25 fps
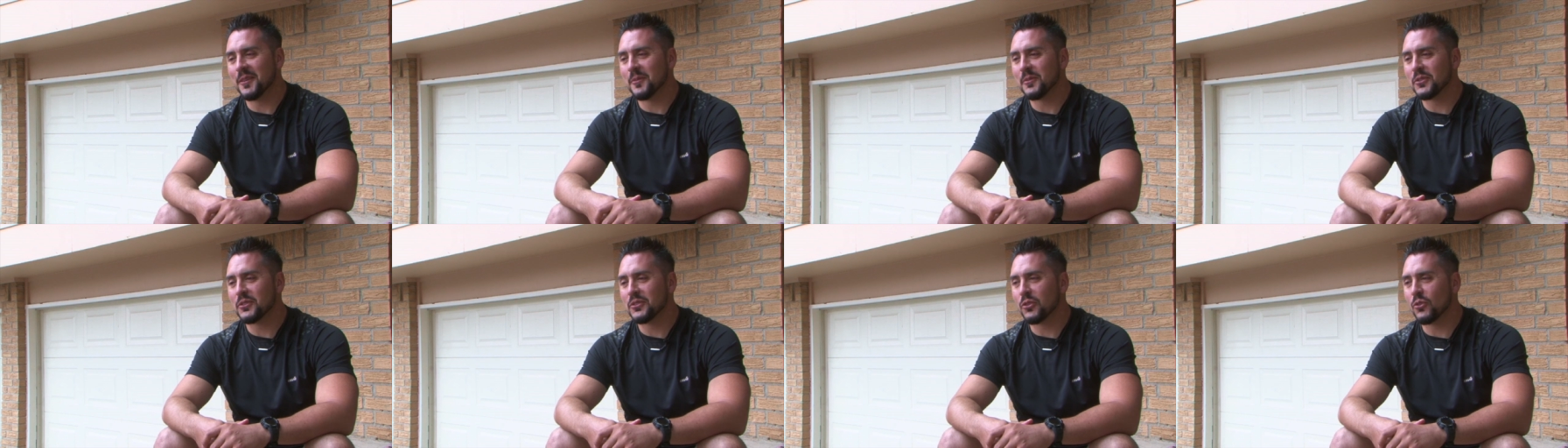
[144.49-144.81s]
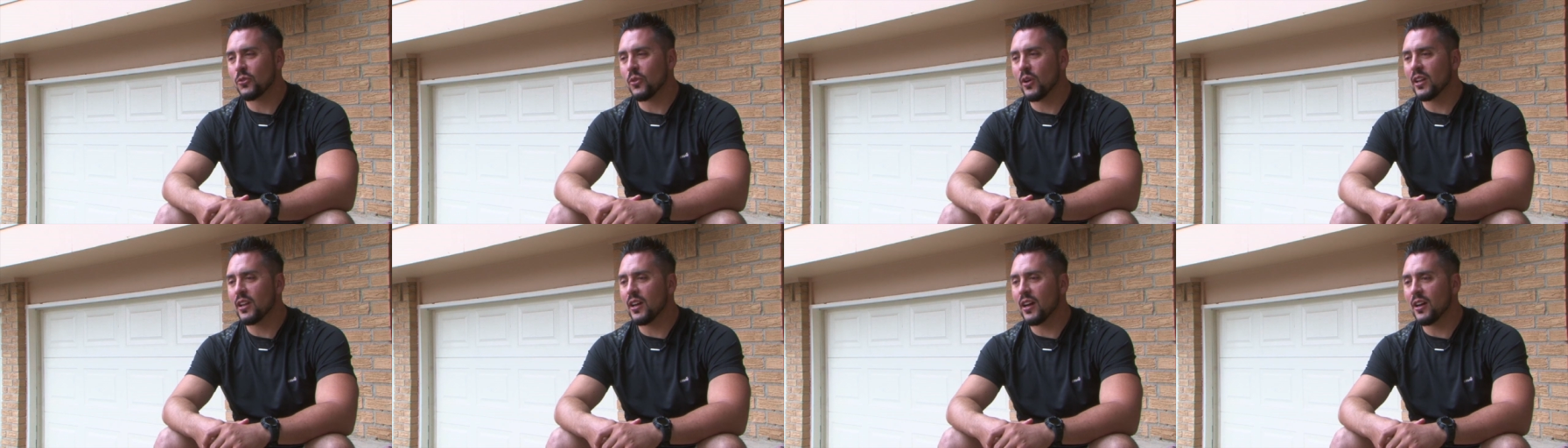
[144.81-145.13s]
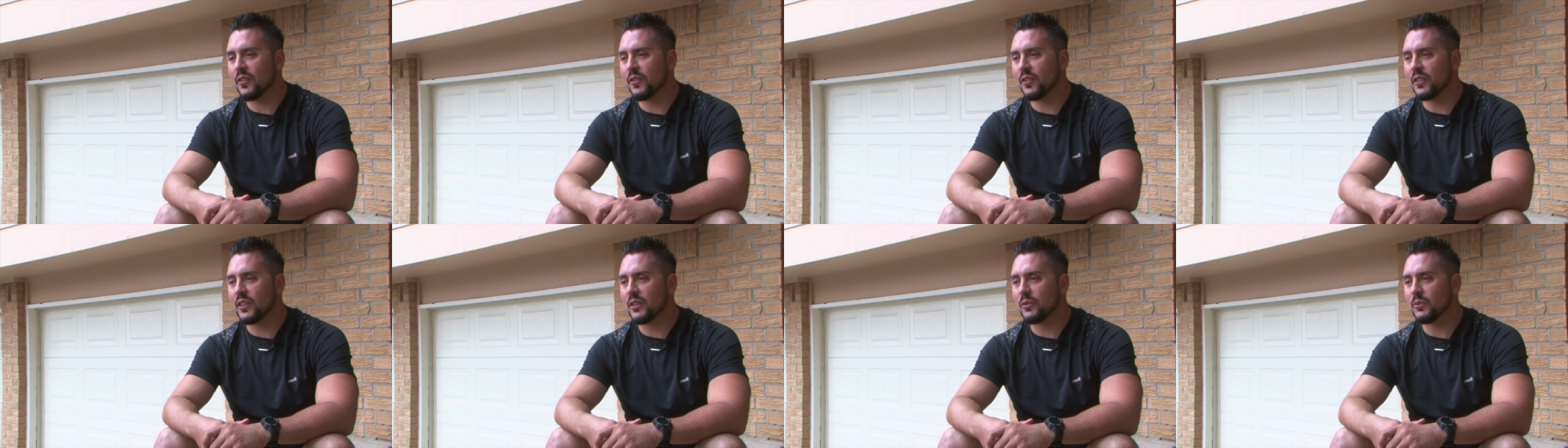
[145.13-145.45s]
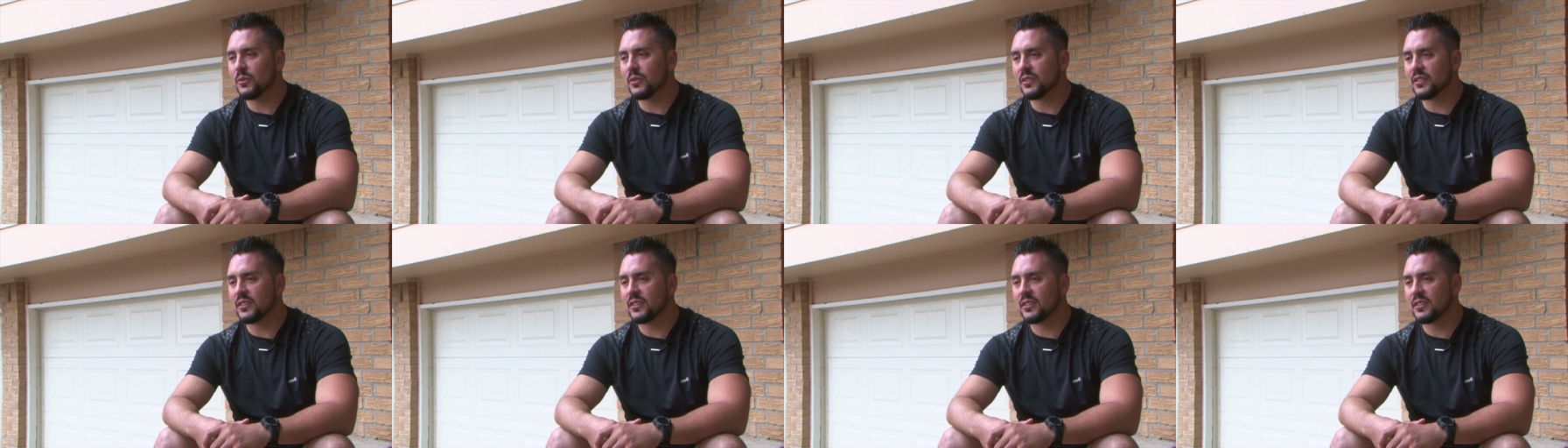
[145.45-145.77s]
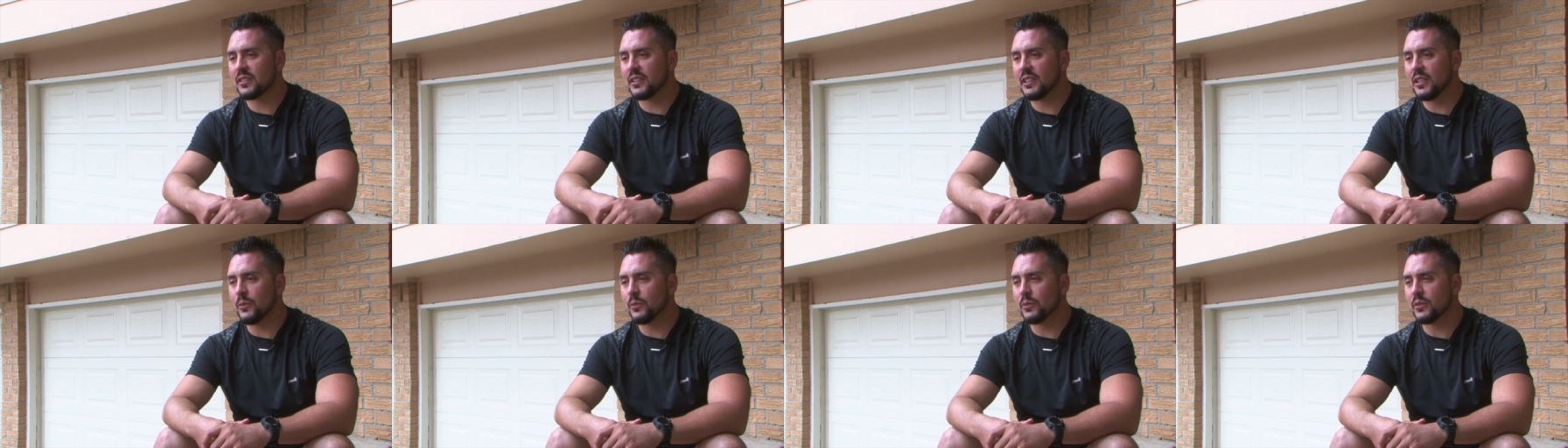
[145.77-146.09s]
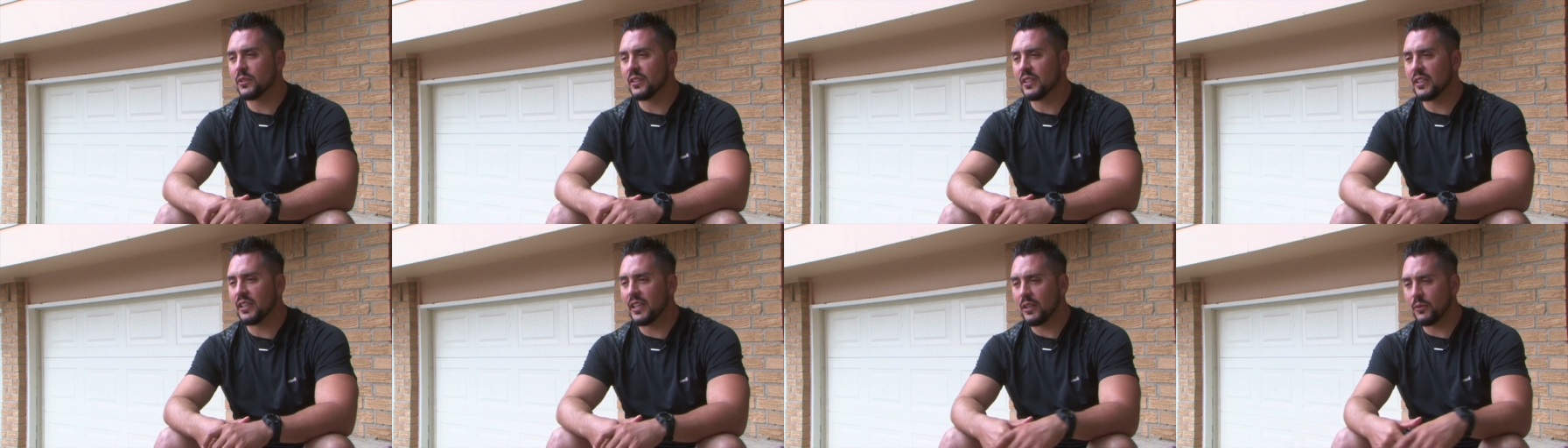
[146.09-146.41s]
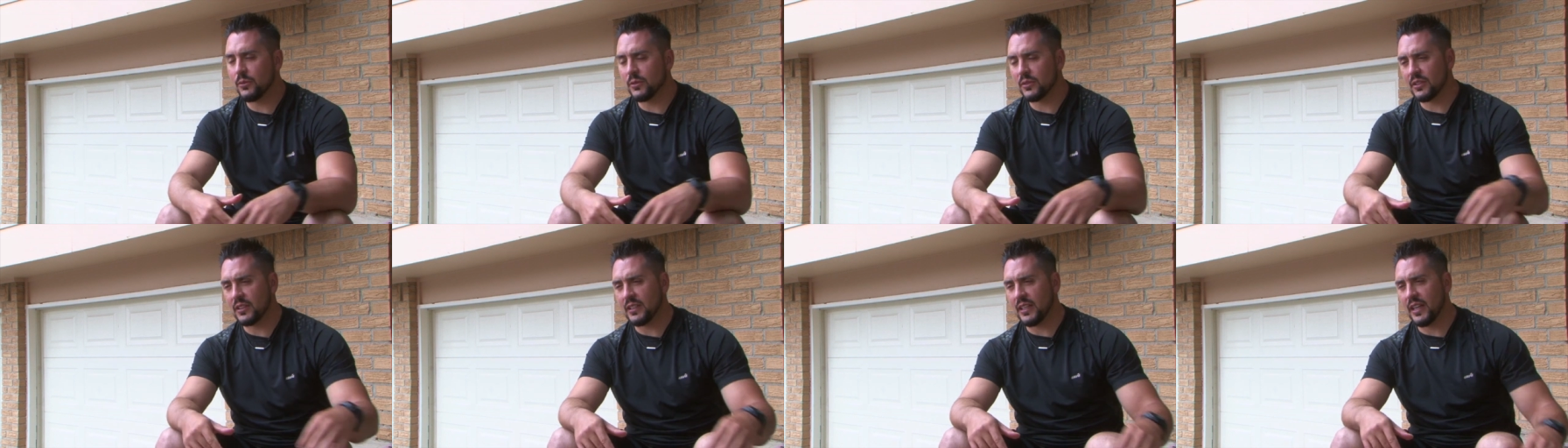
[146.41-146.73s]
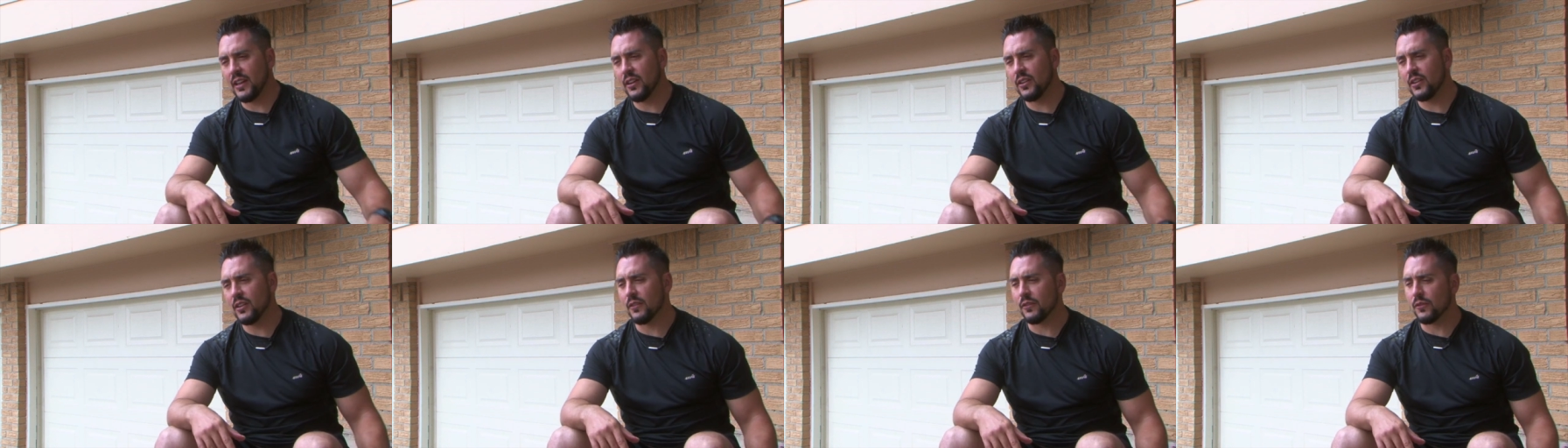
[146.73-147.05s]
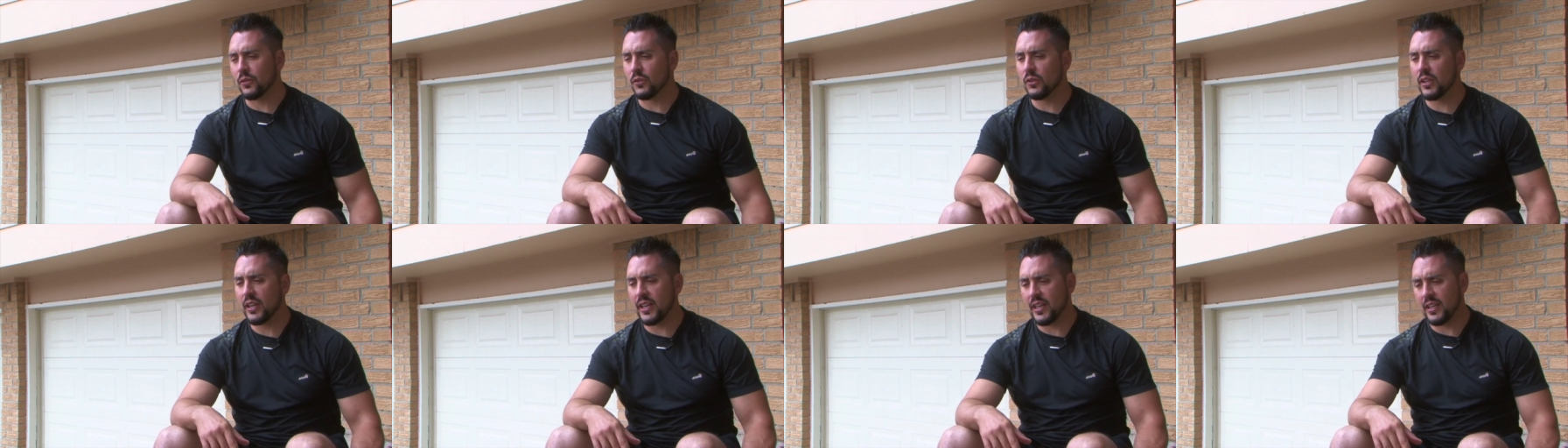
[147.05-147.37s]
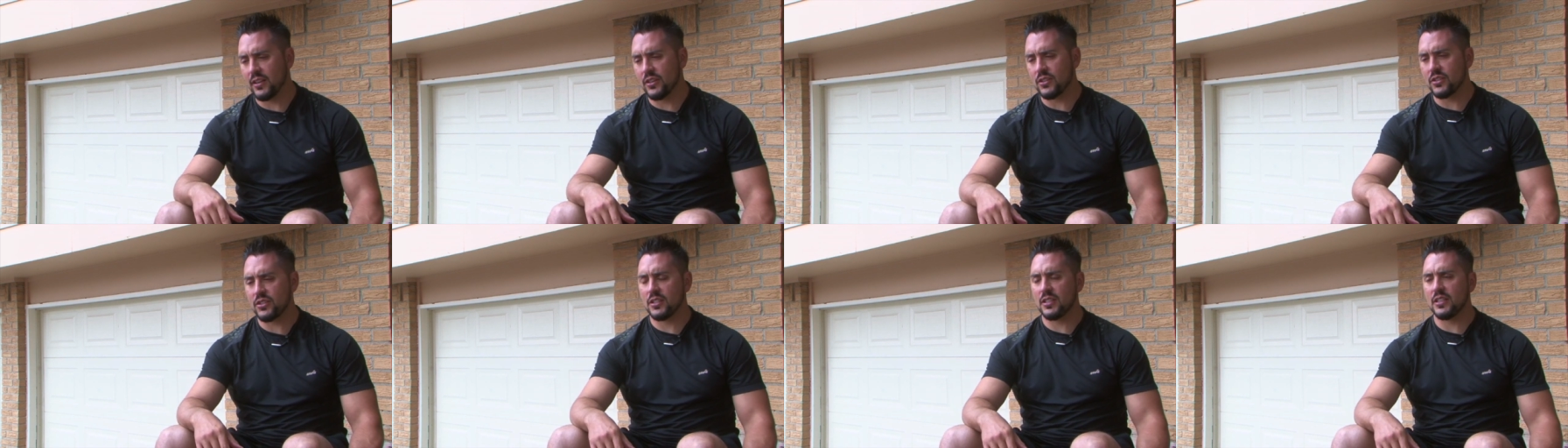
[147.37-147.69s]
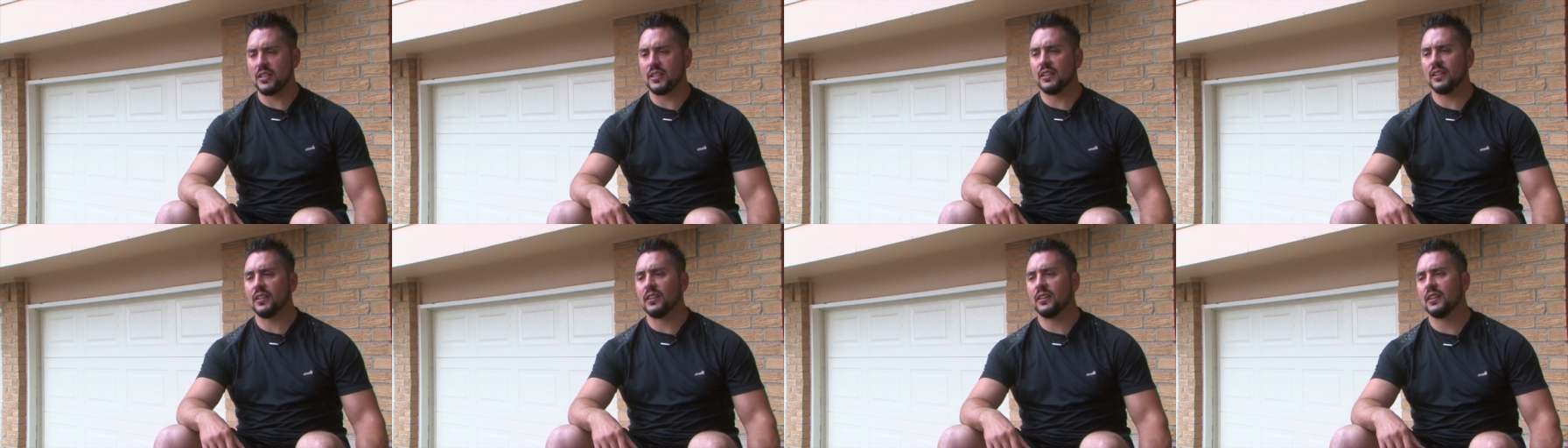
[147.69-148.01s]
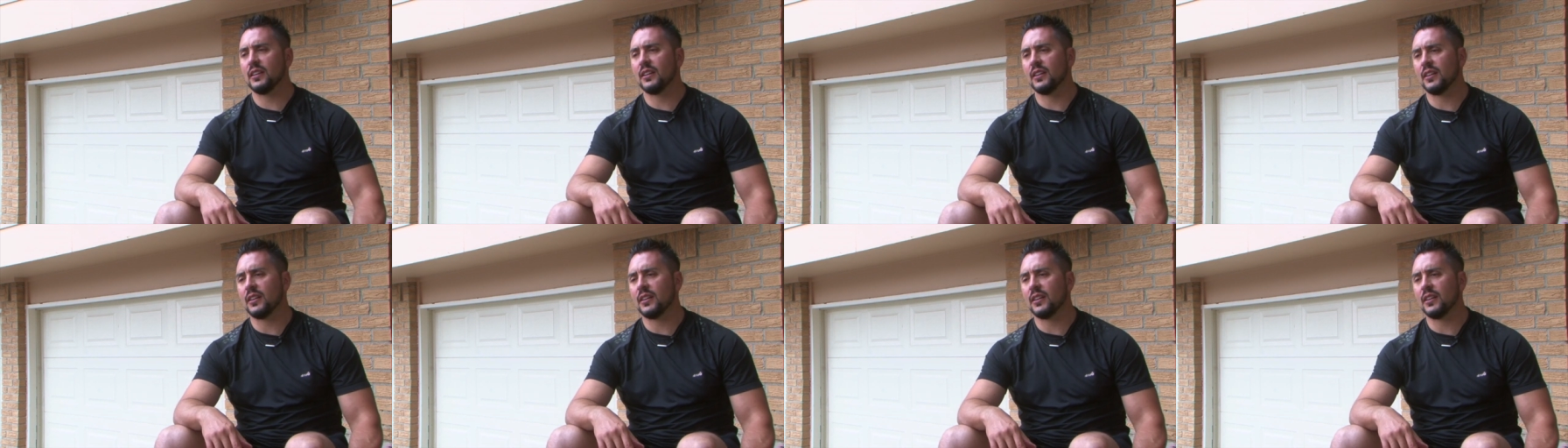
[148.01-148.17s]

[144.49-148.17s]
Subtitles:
So quite often it was an area full of energy.